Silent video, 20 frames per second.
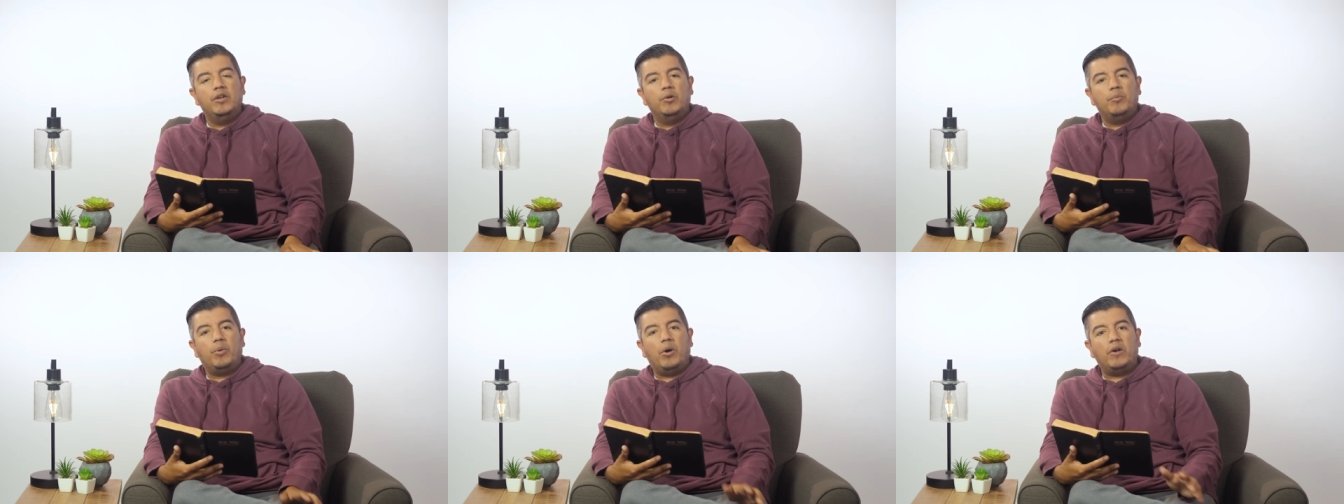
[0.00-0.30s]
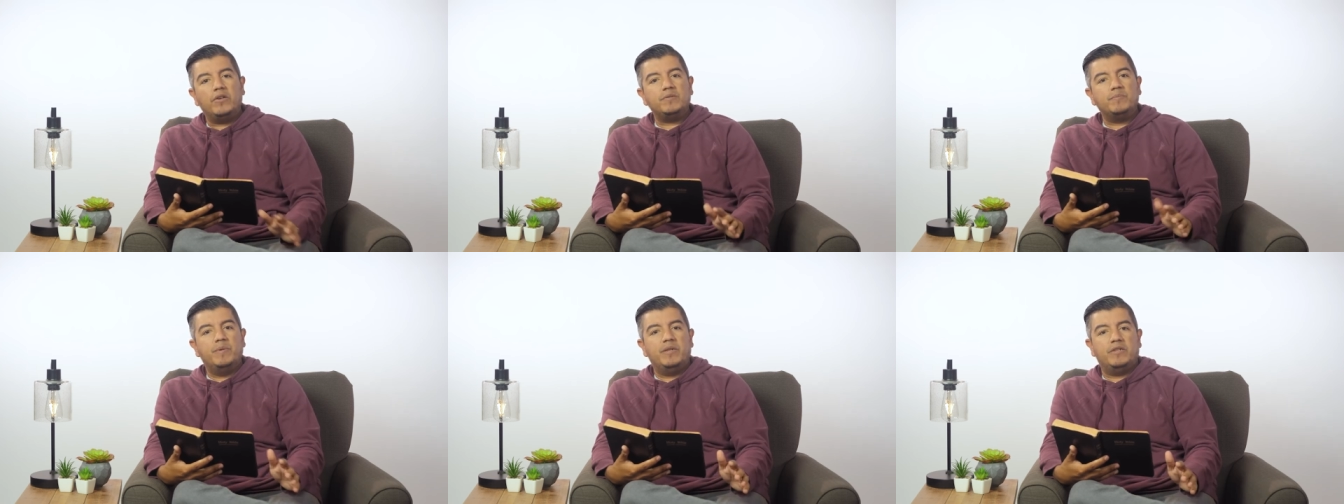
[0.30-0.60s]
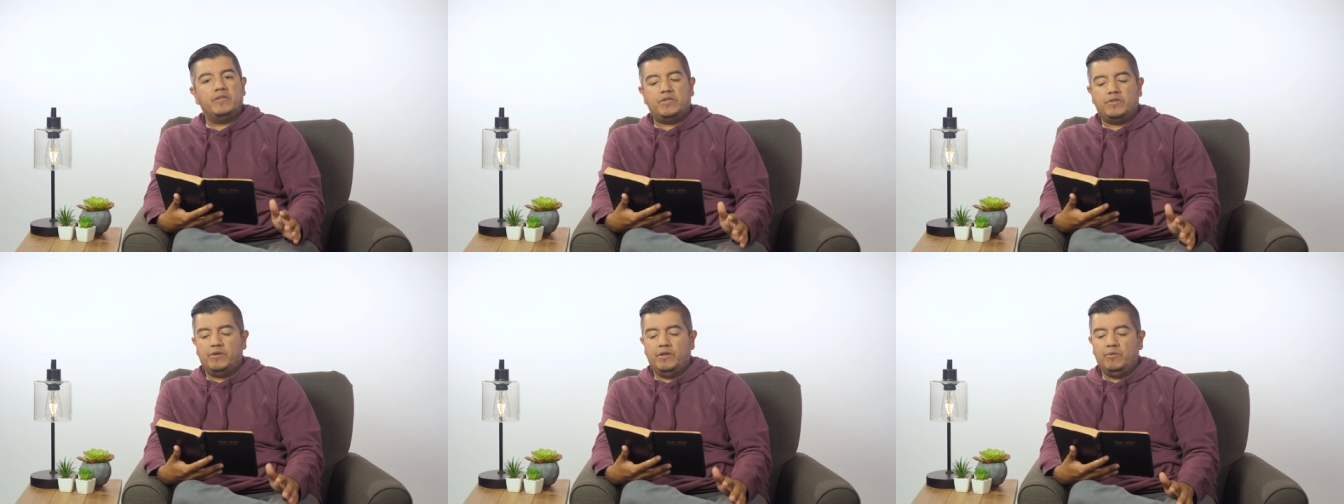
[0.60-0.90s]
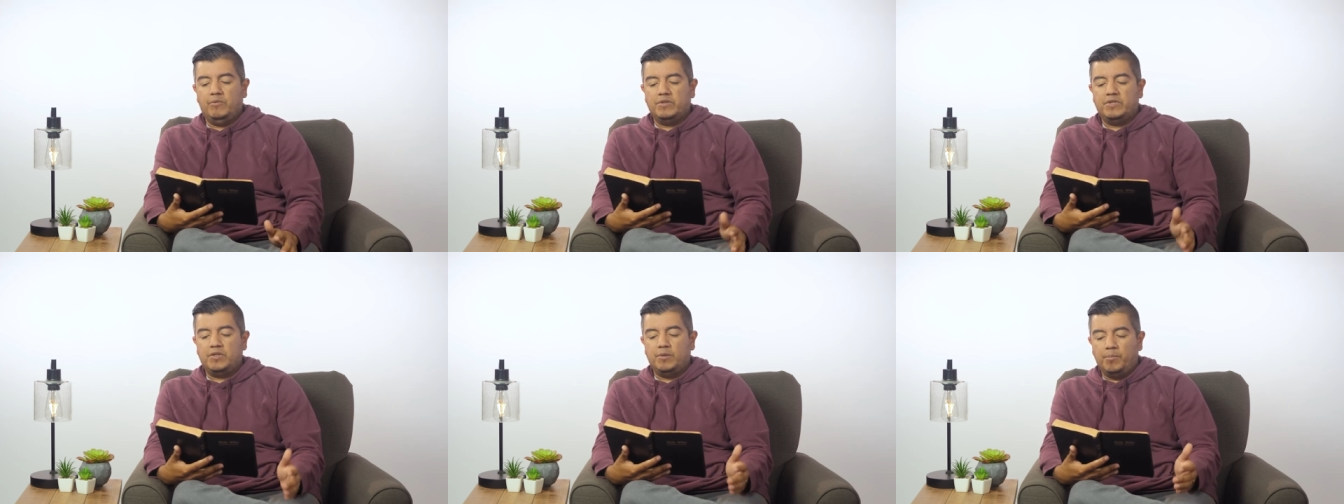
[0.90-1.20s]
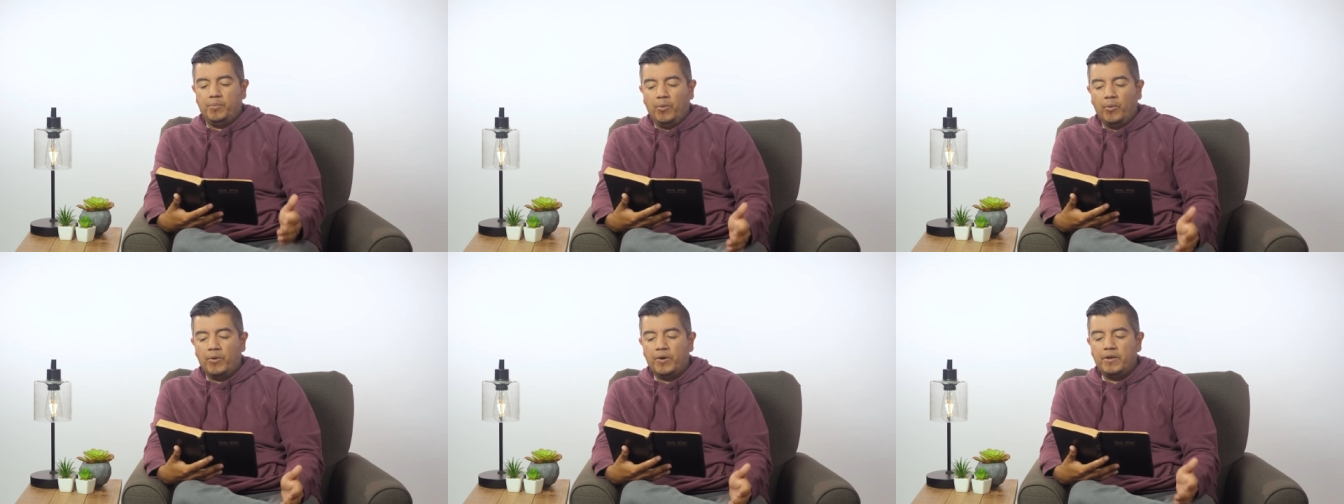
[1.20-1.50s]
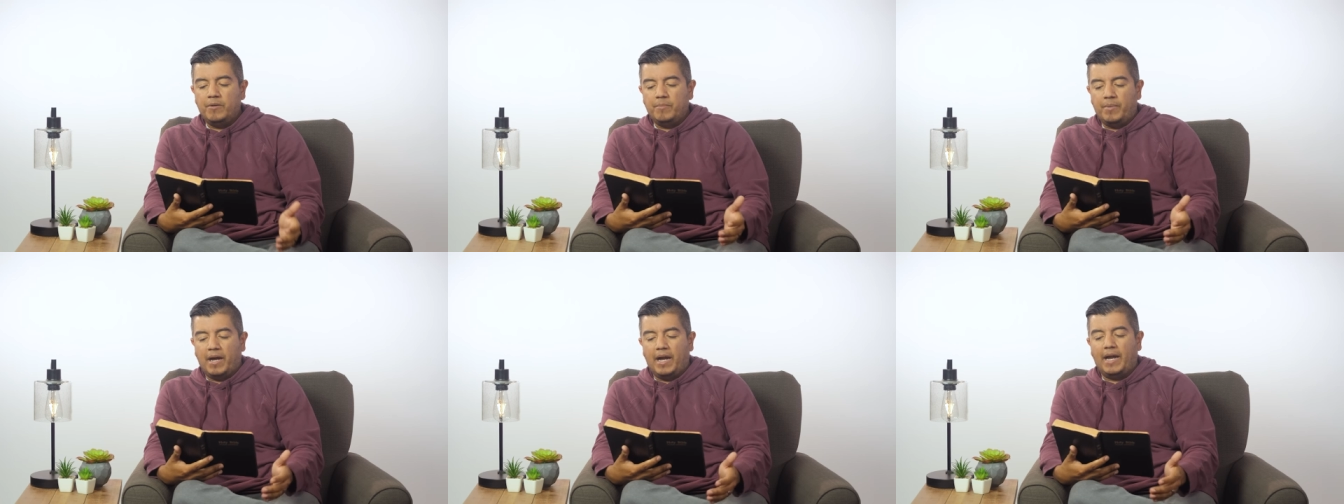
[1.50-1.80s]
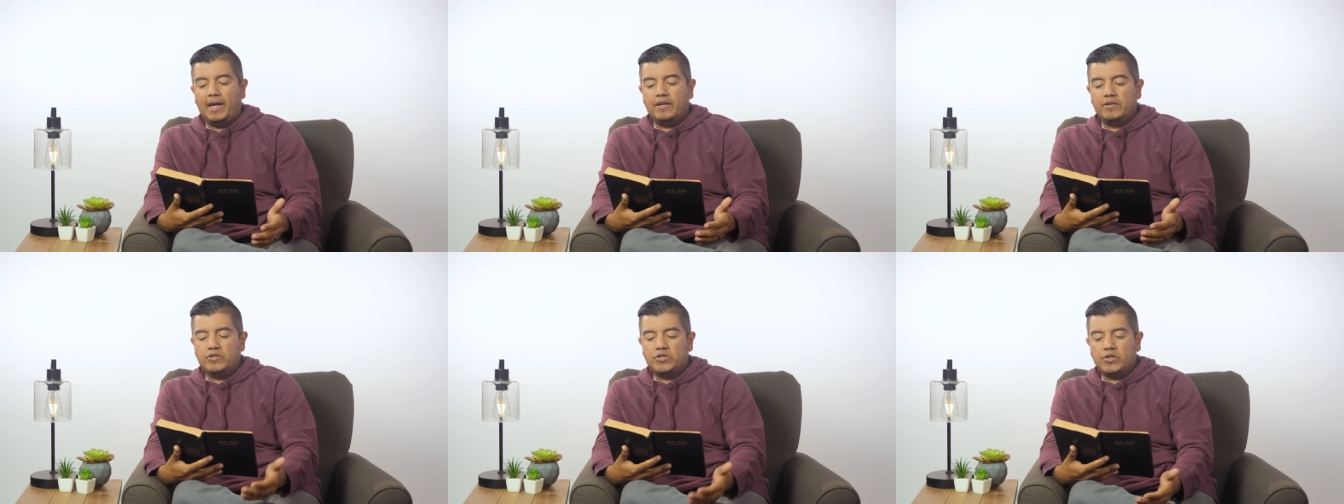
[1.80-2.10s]
Paul's ministry was supported
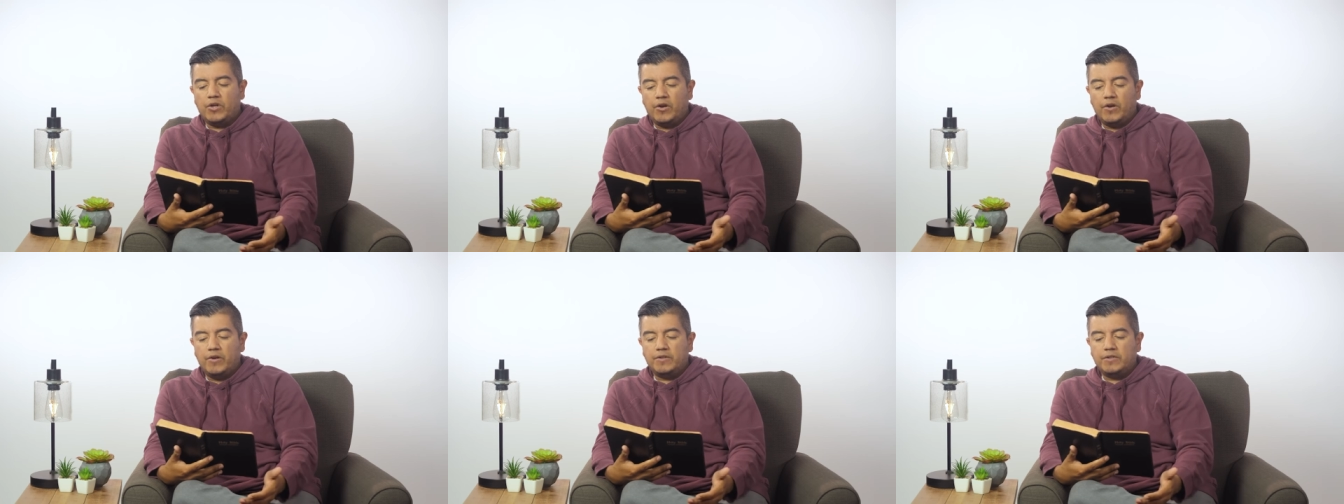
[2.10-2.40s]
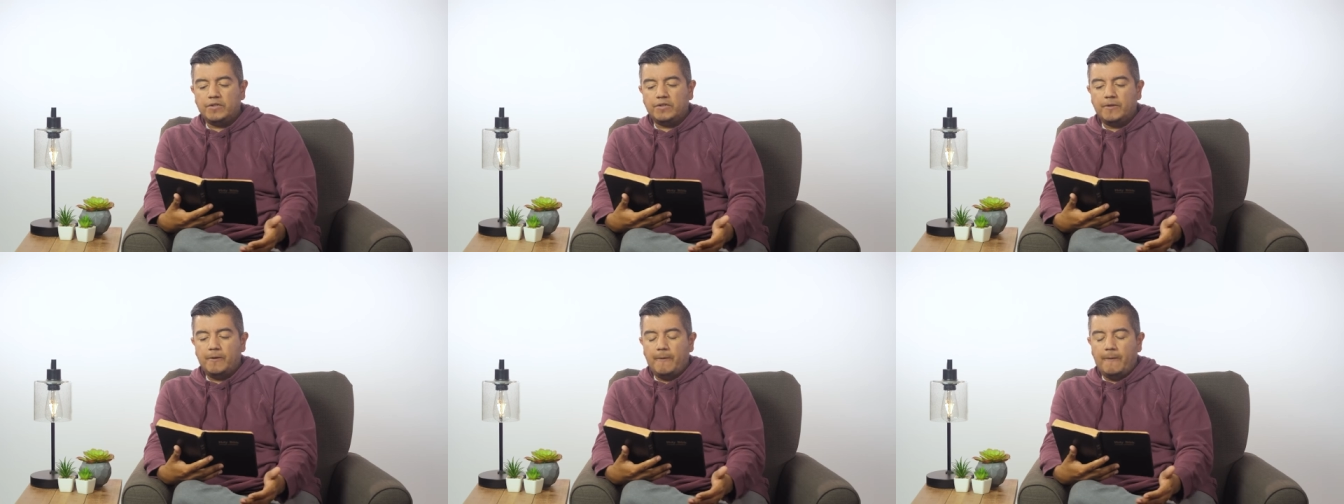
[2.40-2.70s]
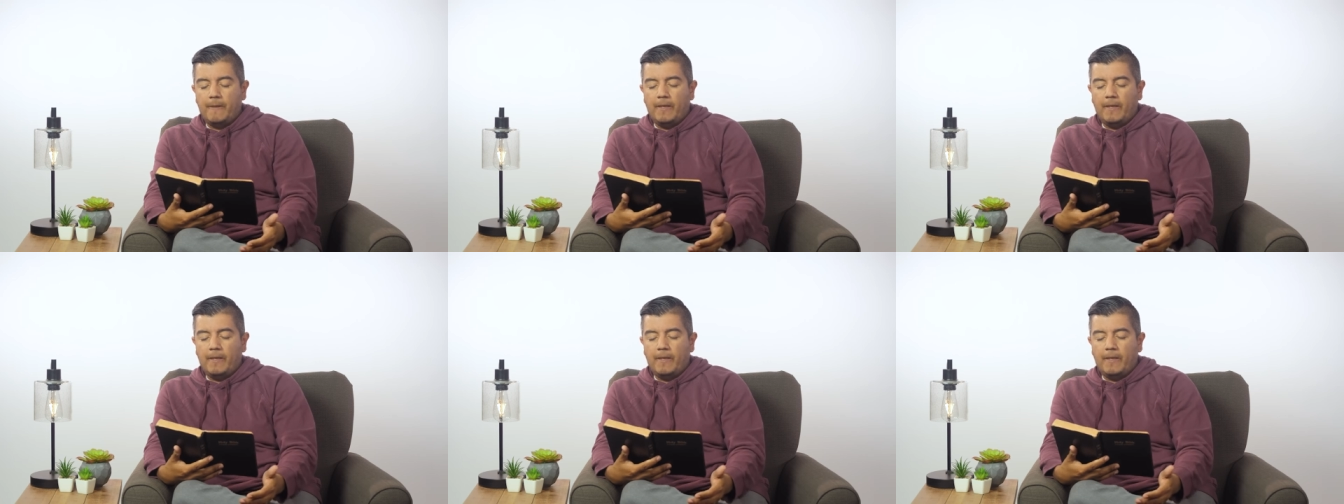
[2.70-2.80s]
by a church.